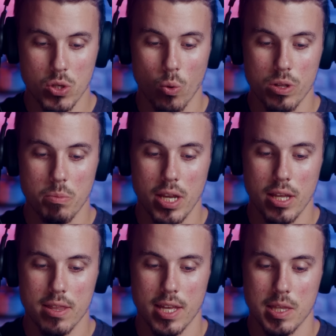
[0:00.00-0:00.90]
told the
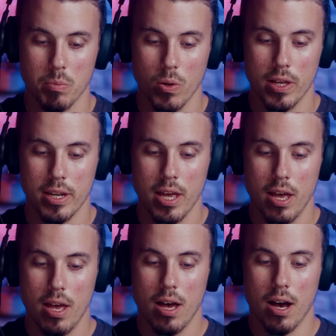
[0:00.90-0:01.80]
media that the bullet
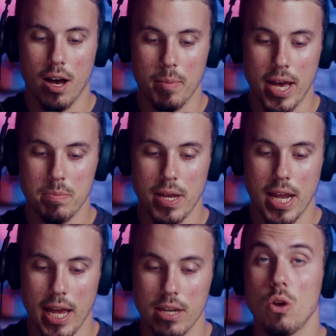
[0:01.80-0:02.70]
had been
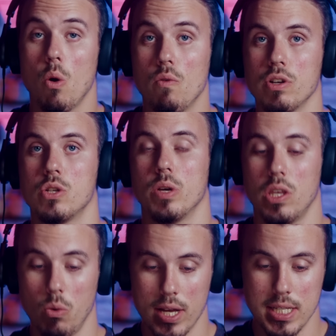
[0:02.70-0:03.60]
handed over to a
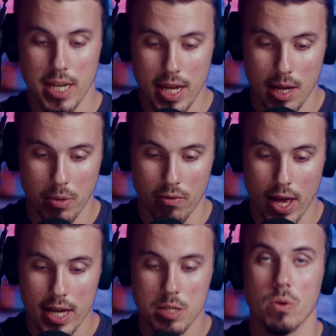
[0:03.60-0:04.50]
U.S. team of
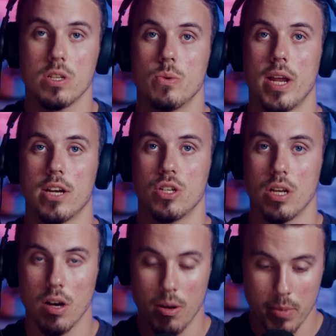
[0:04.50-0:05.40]
experts who had actually
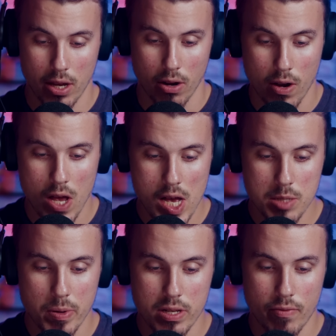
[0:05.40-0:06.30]
come here
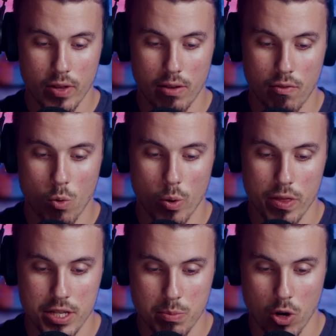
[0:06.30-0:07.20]
specifically for
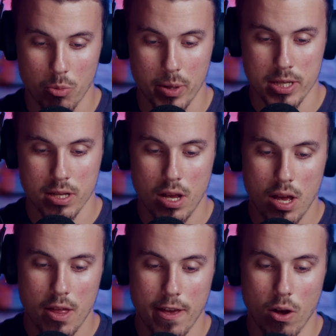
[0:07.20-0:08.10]
this purpose.
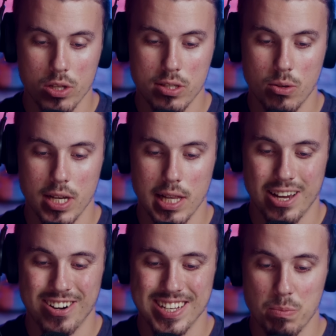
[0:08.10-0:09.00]
They also
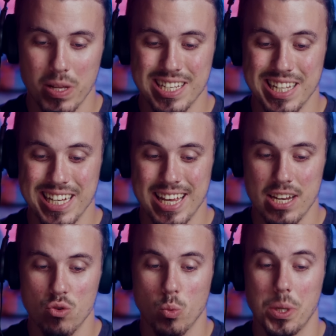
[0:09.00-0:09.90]
declared explicitly that
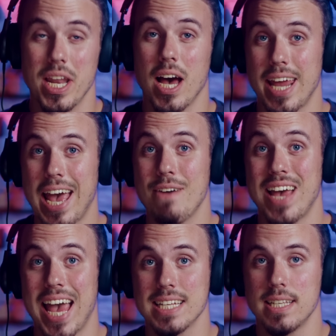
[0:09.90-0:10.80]
Israel would not have
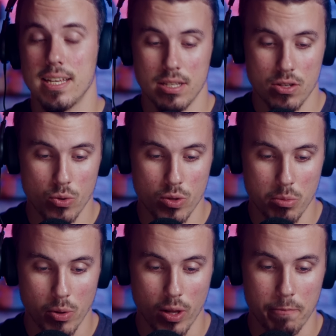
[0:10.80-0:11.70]
access to the
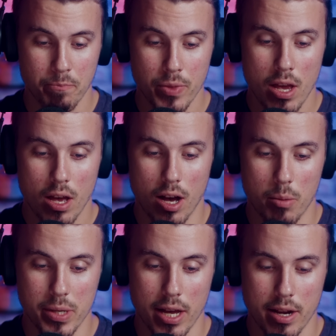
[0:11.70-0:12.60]
bullet.
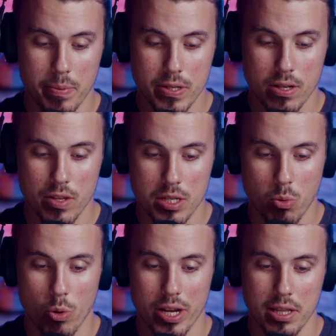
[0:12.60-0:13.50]
And up until this
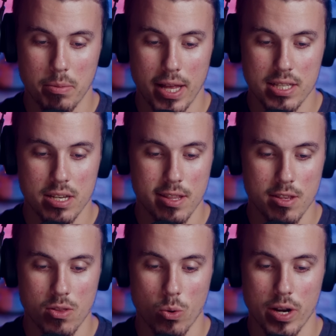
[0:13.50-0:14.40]
point, the Palestinian
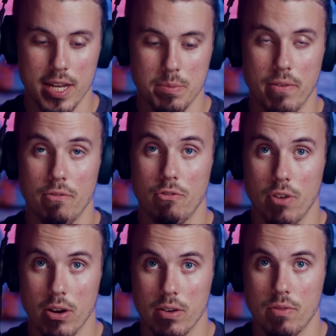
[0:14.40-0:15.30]
Authority has been
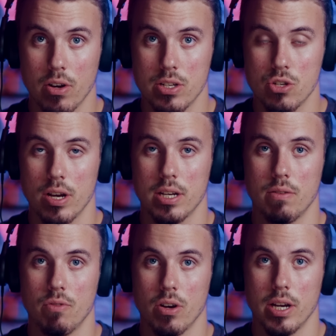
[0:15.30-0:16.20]
very, very strict
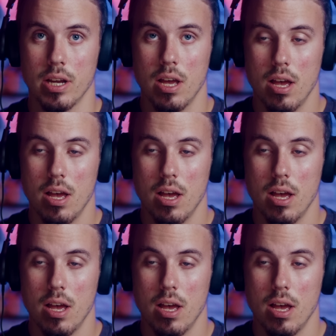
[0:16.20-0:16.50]
and very